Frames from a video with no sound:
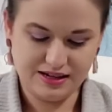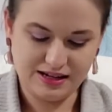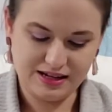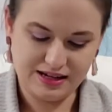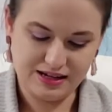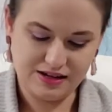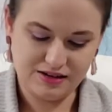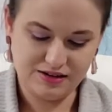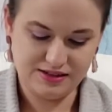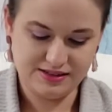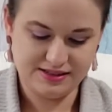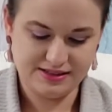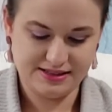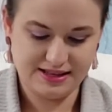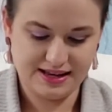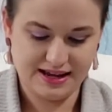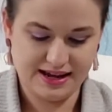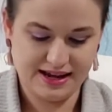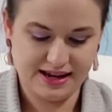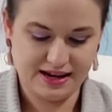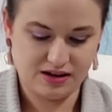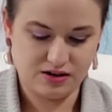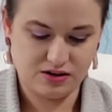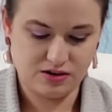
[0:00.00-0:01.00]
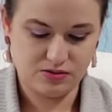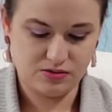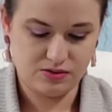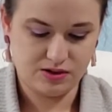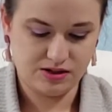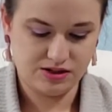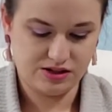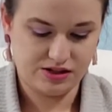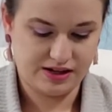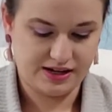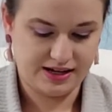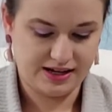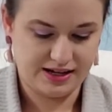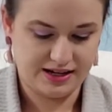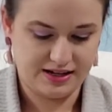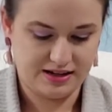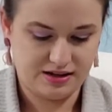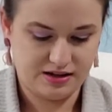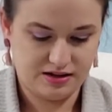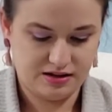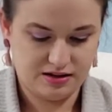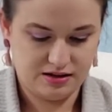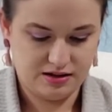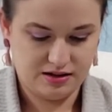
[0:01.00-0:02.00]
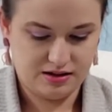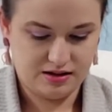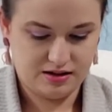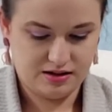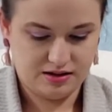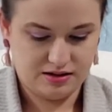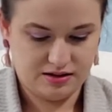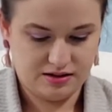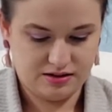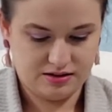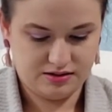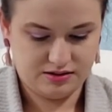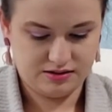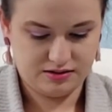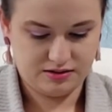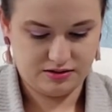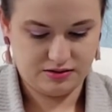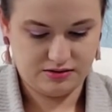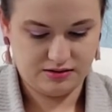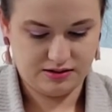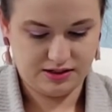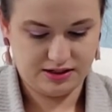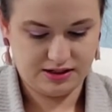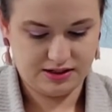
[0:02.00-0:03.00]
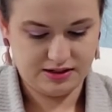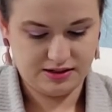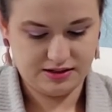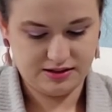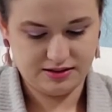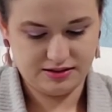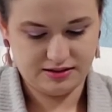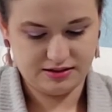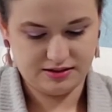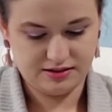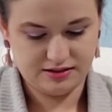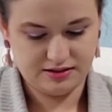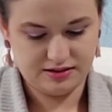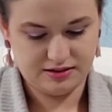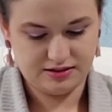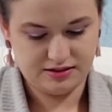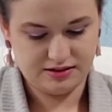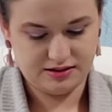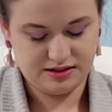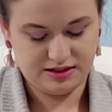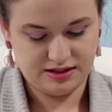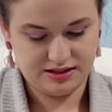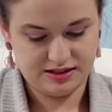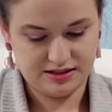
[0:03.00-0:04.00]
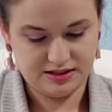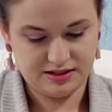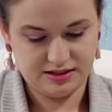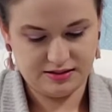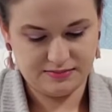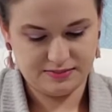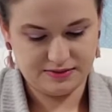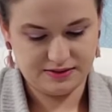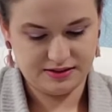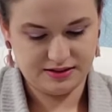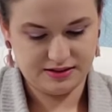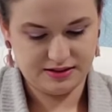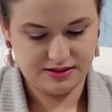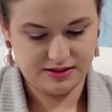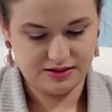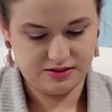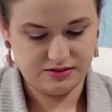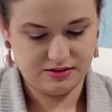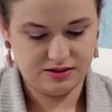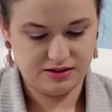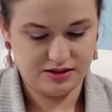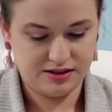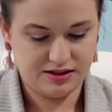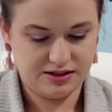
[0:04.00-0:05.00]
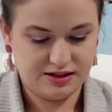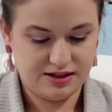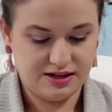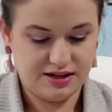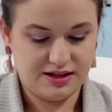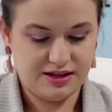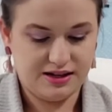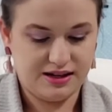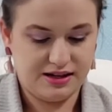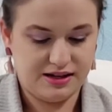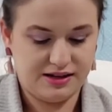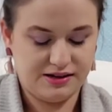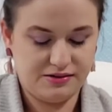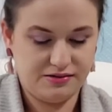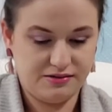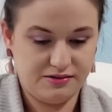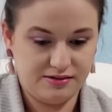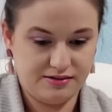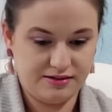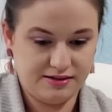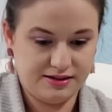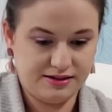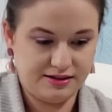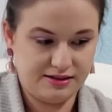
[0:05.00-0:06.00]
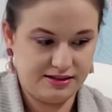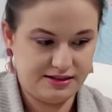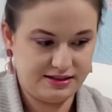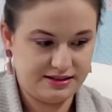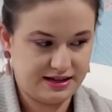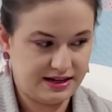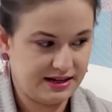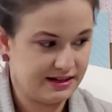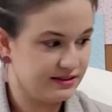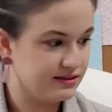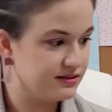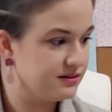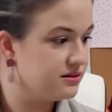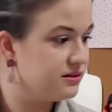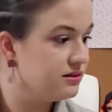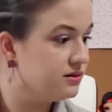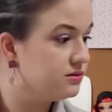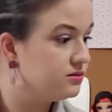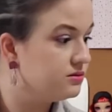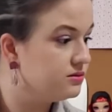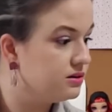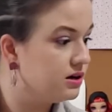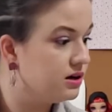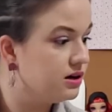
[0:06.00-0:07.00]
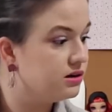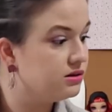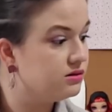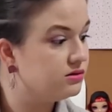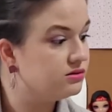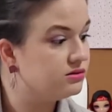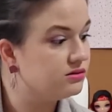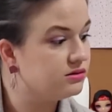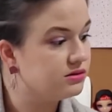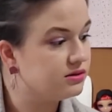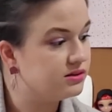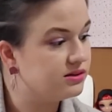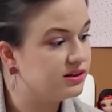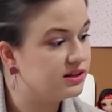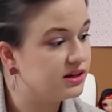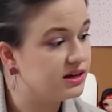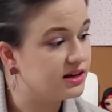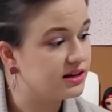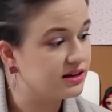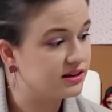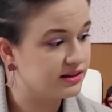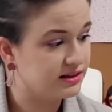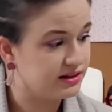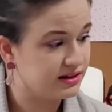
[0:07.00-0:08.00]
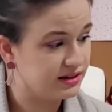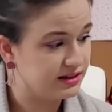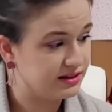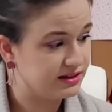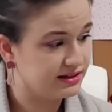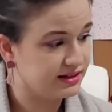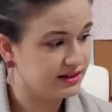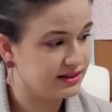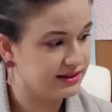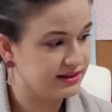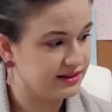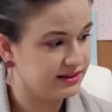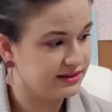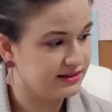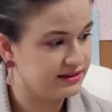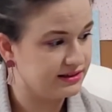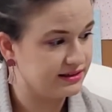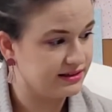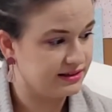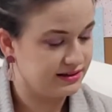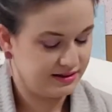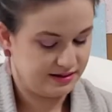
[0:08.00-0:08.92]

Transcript: How does the hat go on your head? Does it go like this? Is it upside down? I don't know how these hats go. Oh, yeah, it is like this.